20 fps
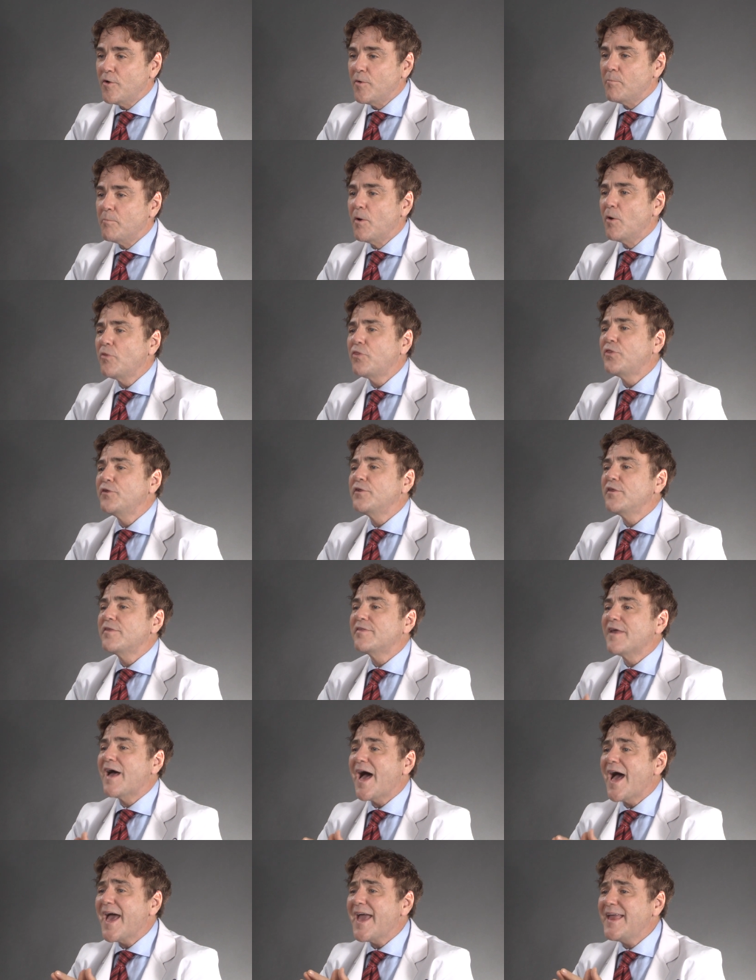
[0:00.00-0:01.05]
Both the
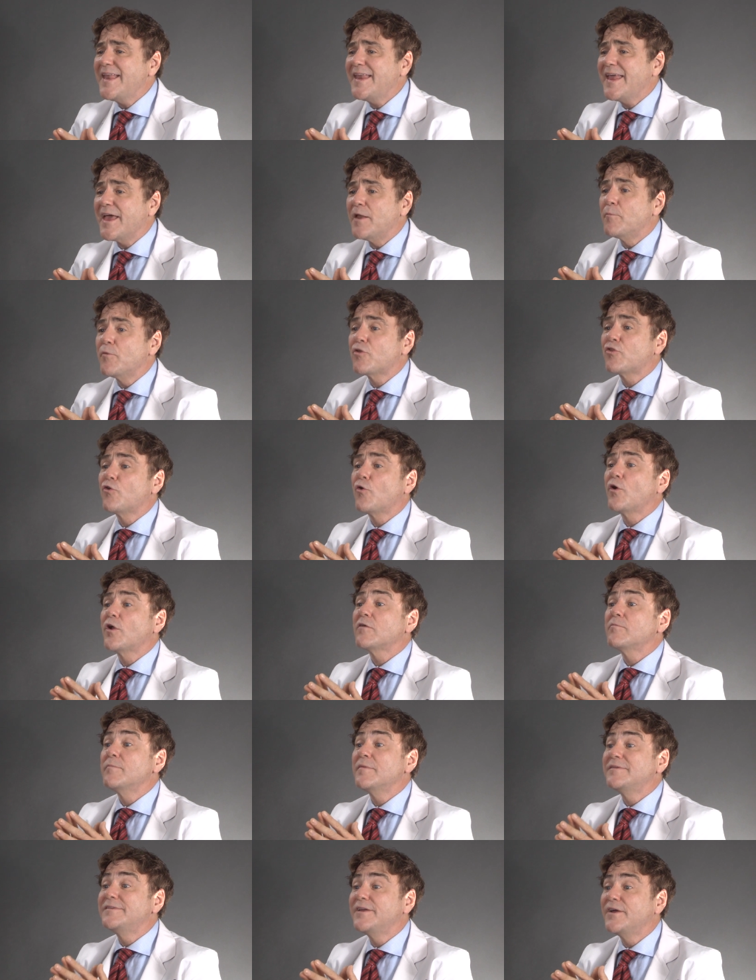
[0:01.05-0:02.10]
design and restorative
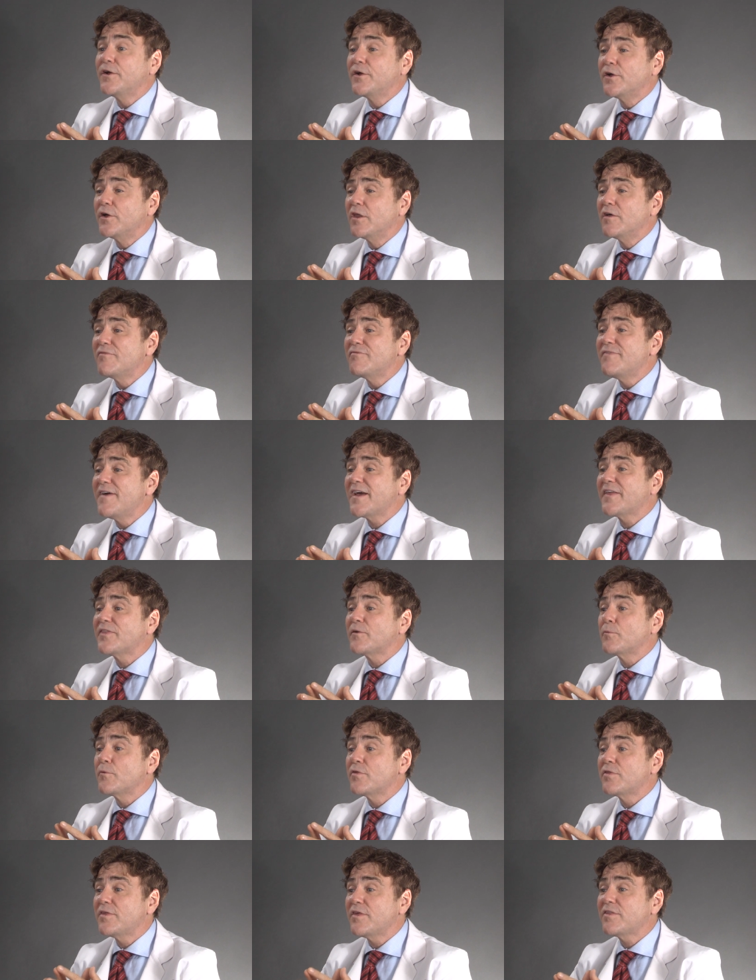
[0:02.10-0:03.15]
material affect the
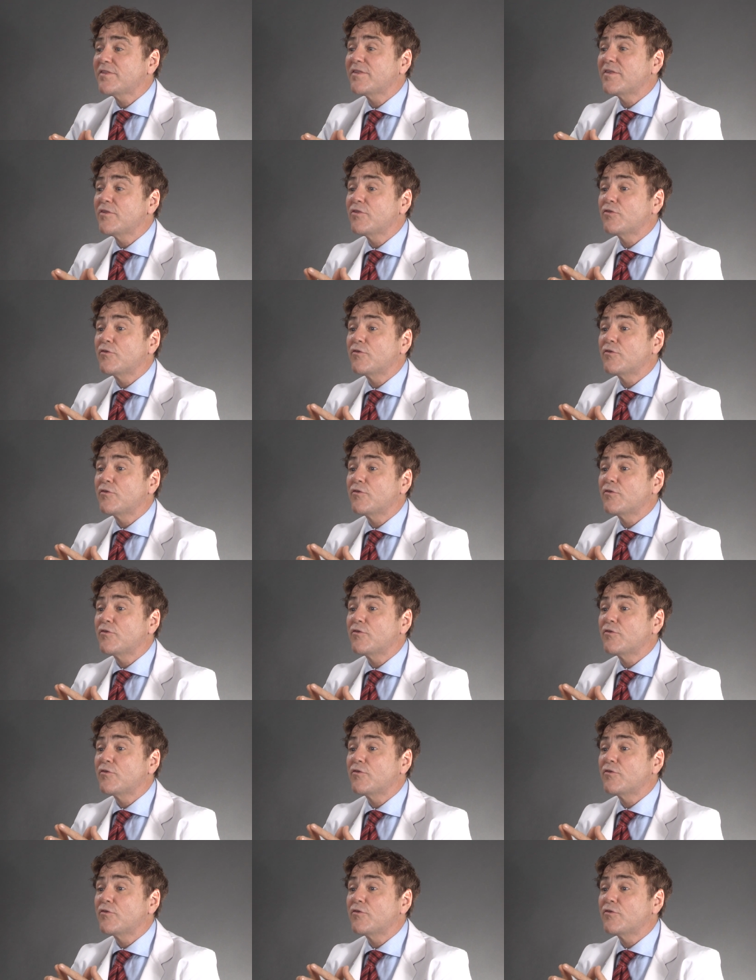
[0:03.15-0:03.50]
resistance